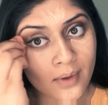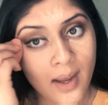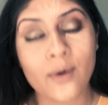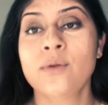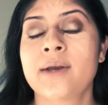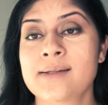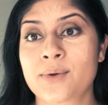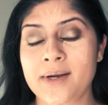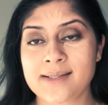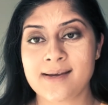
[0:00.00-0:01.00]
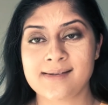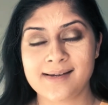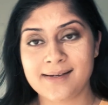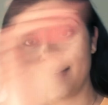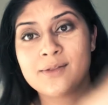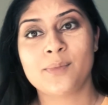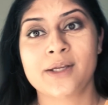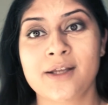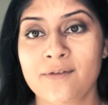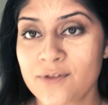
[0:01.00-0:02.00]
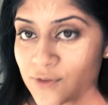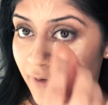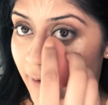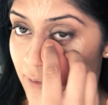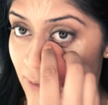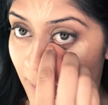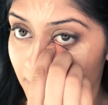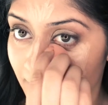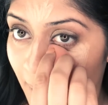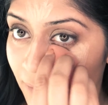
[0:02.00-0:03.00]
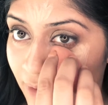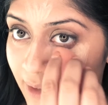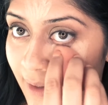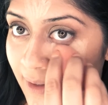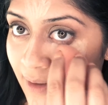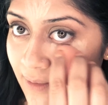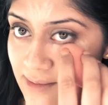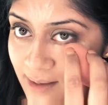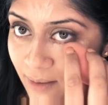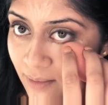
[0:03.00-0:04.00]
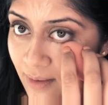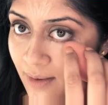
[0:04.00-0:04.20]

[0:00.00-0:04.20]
I don't look as crazy as I did in the beginning of this video, so I'm really liking this now.